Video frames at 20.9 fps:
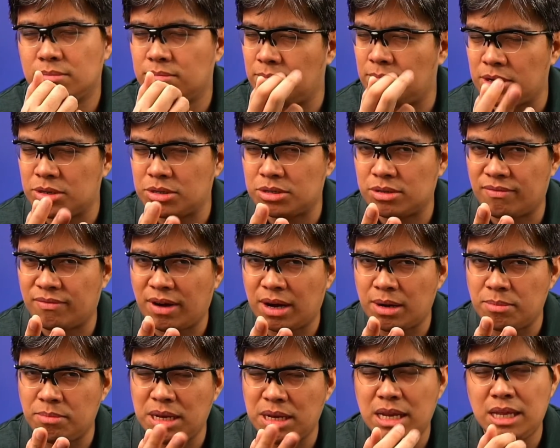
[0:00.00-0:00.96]
measures of
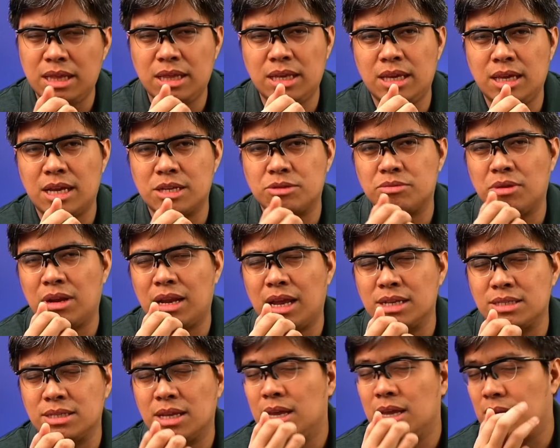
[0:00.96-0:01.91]
variability, as well
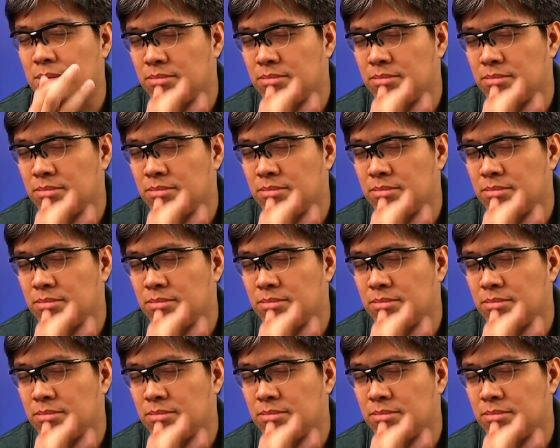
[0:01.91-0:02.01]
as